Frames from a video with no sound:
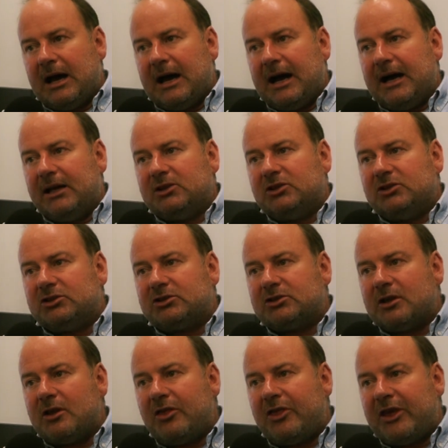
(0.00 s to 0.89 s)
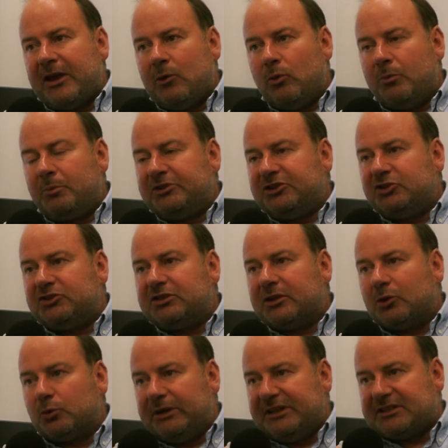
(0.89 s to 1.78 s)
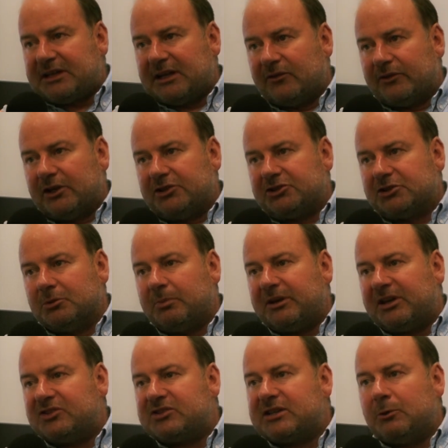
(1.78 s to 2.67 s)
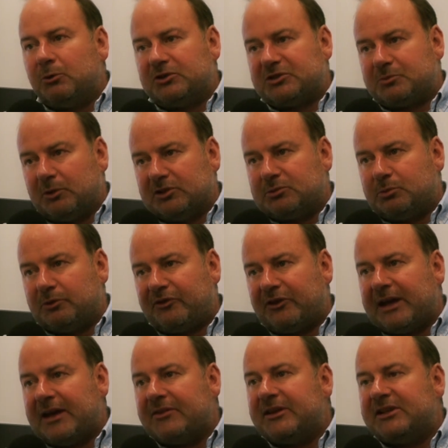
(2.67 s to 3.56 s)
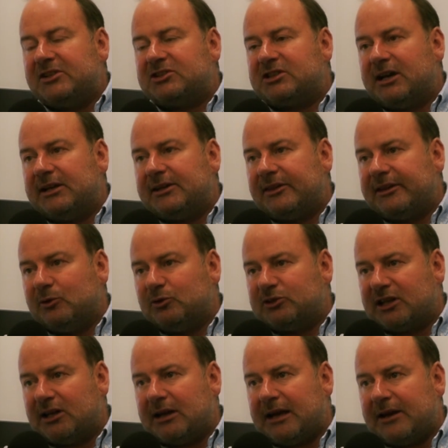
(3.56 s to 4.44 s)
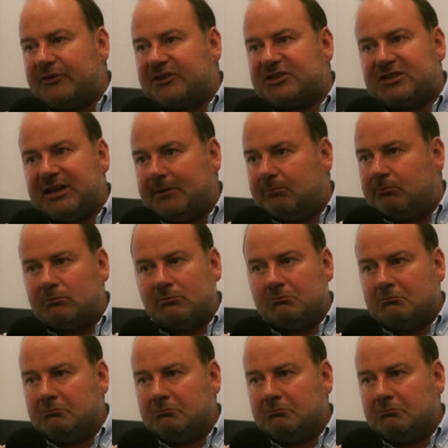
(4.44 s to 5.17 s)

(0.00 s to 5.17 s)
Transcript: And they were producing the retail version, and because they were responsible for that, they decided that it was going to have a Steam.